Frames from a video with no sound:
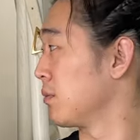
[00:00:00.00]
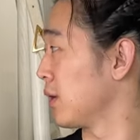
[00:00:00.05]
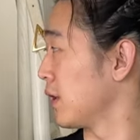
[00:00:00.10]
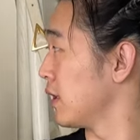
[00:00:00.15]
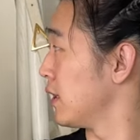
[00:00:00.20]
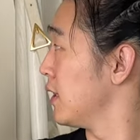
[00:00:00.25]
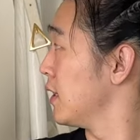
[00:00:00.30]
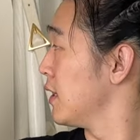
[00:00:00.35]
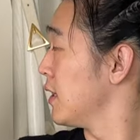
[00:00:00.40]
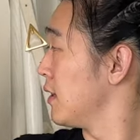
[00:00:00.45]

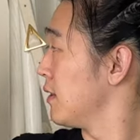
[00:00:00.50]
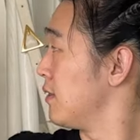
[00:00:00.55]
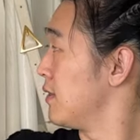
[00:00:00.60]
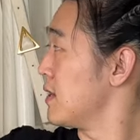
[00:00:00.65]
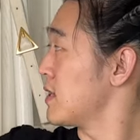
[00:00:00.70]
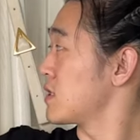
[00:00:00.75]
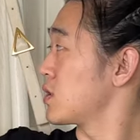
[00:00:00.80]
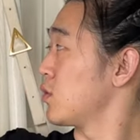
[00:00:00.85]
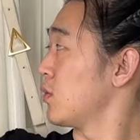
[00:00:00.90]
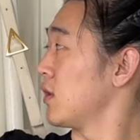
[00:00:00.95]
but
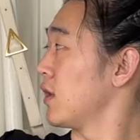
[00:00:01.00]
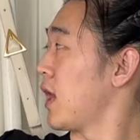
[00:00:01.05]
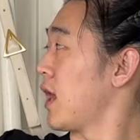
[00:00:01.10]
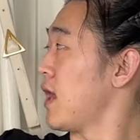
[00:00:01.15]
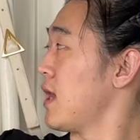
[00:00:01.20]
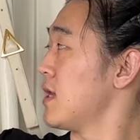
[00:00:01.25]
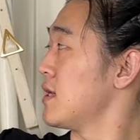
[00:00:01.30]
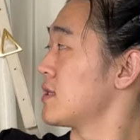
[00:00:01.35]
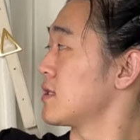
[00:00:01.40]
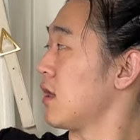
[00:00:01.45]
this one
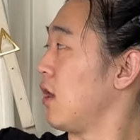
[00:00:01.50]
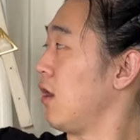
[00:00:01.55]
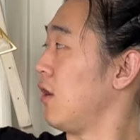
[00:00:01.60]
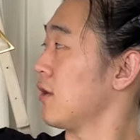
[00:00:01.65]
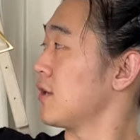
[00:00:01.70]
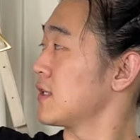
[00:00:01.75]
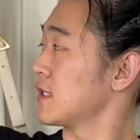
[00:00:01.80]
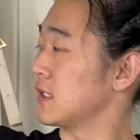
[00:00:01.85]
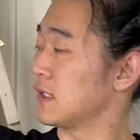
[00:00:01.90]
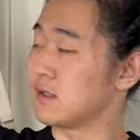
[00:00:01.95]
is
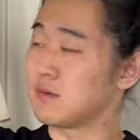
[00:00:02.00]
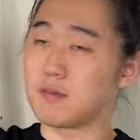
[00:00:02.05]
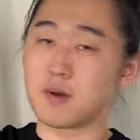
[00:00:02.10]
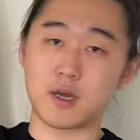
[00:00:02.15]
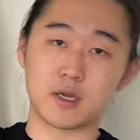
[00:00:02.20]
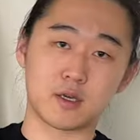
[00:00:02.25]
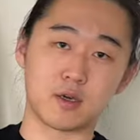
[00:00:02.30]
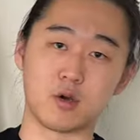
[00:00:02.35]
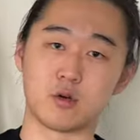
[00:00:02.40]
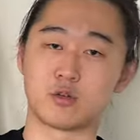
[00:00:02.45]
honestly my
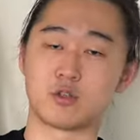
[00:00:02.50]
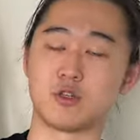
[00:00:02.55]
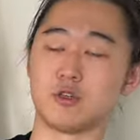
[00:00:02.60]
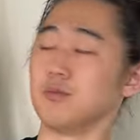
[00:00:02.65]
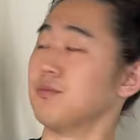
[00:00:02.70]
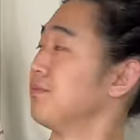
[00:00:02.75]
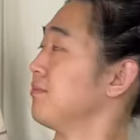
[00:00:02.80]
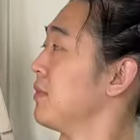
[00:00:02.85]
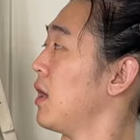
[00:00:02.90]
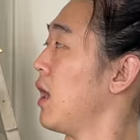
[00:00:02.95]
go-to.
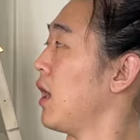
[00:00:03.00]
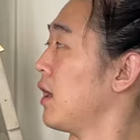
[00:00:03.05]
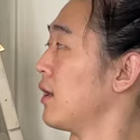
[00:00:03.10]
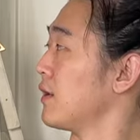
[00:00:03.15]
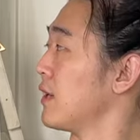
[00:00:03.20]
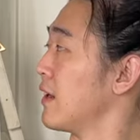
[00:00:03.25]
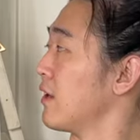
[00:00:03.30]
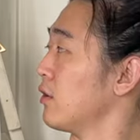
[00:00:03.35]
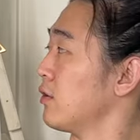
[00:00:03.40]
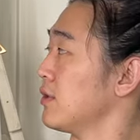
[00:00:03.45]

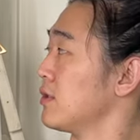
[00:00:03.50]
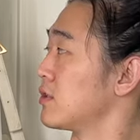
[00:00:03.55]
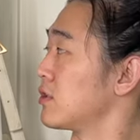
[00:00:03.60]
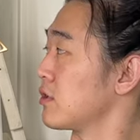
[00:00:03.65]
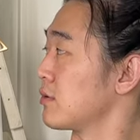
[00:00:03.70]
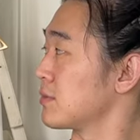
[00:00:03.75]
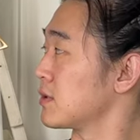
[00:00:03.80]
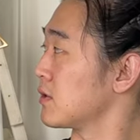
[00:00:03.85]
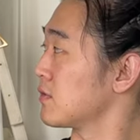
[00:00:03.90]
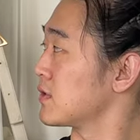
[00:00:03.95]
Now, in
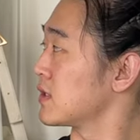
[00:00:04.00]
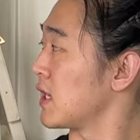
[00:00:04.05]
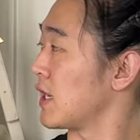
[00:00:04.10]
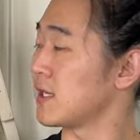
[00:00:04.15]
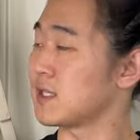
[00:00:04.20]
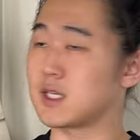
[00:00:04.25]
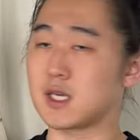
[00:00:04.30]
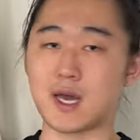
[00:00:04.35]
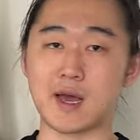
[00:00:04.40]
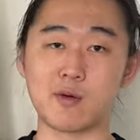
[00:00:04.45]
terms of
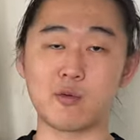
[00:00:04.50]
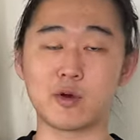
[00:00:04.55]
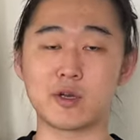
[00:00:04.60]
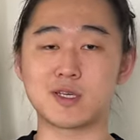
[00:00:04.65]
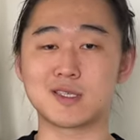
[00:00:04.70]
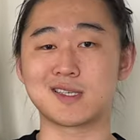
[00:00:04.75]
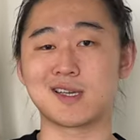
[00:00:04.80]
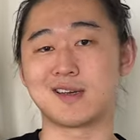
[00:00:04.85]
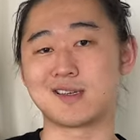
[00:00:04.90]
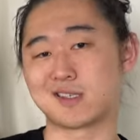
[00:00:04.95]
sizing, I went a
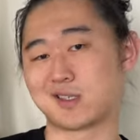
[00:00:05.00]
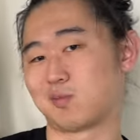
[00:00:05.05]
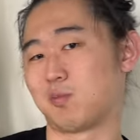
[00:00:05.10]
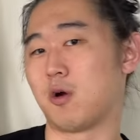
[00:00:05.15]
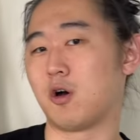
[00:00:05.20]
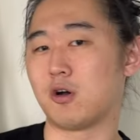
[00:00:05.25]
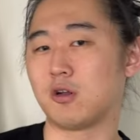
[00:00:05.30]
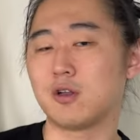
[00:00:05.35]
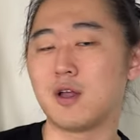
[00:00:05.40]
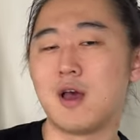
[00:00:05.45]
size
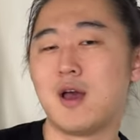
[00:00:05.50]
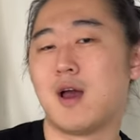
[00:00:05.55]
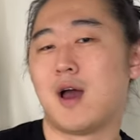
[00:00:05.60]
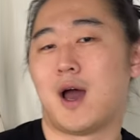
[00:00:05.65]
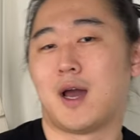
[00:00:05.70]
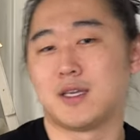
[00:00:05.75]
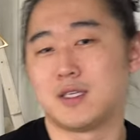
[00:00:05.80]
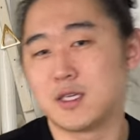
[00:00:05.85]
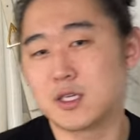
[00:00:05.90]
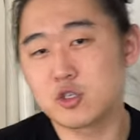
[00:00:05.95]
small.
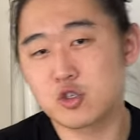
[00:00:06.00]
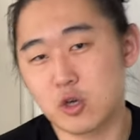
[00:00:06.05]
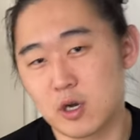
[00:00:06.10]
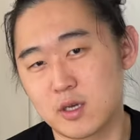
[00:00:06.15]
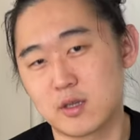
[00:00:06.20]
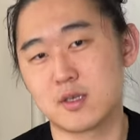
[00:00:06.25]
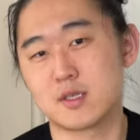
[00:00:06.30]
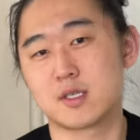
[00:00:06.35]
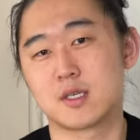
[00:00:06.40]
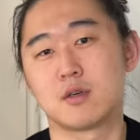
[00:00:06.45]
I did try
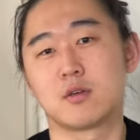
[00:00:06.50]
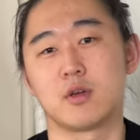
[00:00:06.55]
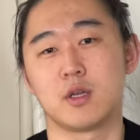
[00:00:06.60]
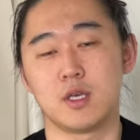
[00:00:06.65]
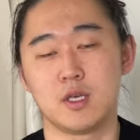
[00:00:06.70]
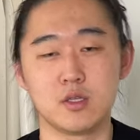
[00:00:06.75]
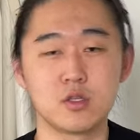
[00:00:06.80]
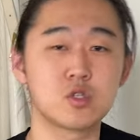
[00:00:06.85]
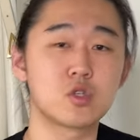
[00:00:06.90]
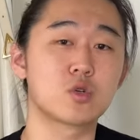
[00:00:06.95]
this out
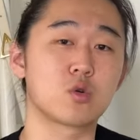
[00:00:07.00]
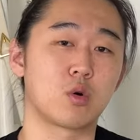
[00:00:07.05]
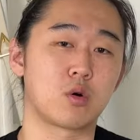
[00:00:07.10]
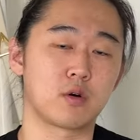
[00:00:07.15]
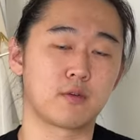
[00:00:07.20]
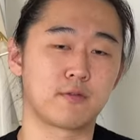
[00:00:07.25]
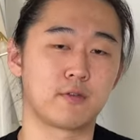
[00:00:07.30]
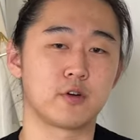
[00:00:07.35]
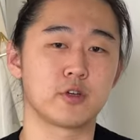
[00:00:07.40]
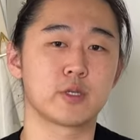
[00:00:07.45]
in-store
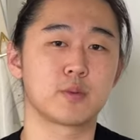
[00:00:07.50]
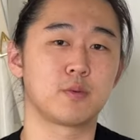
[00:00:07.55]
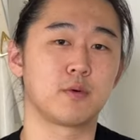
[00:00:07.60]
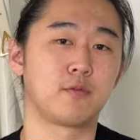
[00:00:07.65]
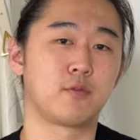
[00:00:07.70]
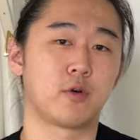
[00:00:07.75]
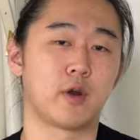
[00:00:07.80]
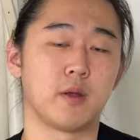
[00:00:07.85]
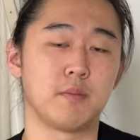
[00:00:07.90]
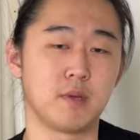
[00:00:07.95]
first
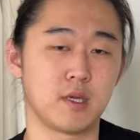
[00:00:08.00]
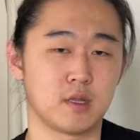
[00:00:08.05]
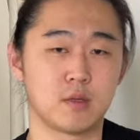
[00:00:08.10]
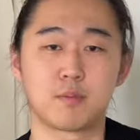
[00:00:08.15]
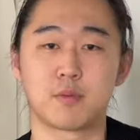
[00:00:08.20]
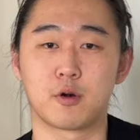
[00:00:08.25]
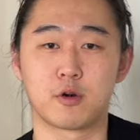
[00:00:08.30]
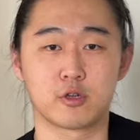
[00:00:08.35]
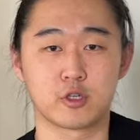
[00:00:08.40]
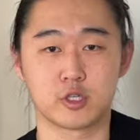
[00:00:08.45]
before I made the
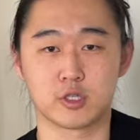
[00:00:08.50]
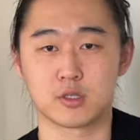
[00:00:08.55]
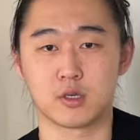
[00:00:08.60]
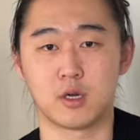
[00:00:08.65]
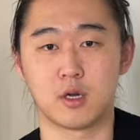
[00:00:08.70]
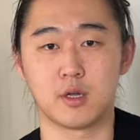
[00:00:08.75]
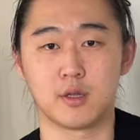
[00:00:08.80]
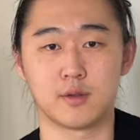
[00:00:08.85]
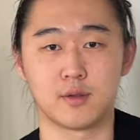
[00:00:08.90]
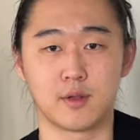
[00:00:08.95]
purchase
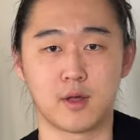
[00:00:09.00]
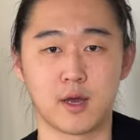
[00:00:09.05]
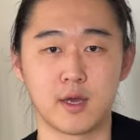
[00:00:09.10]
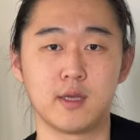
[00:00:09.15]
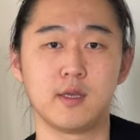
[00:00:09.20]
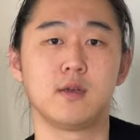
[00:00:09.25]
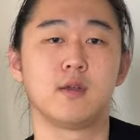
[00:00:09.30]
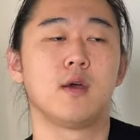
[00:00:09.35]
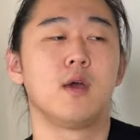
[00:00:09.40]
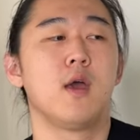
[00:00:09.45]

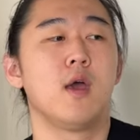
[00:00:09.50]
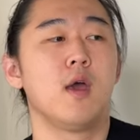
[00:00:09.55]
online.